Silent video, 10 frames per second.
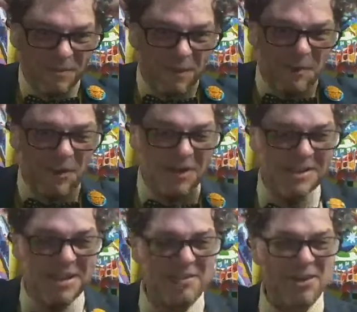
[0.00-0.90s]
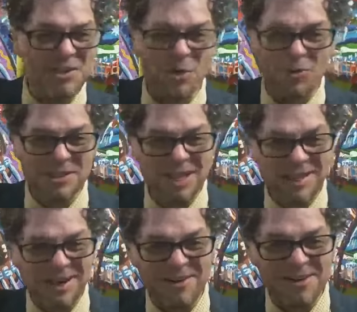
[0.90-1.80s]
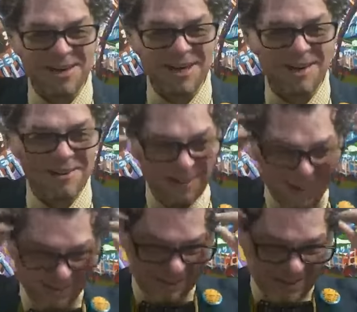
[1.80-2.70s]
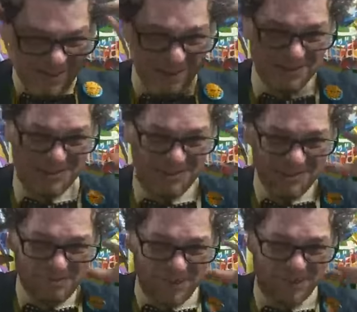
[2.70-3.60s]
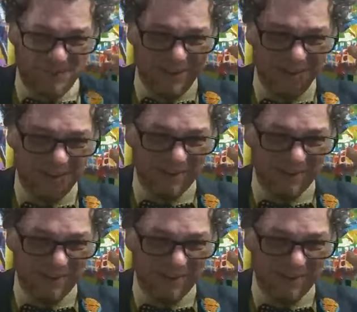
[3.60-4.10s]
remember in the 70s, Jose Cardinal, his hair was real puffy.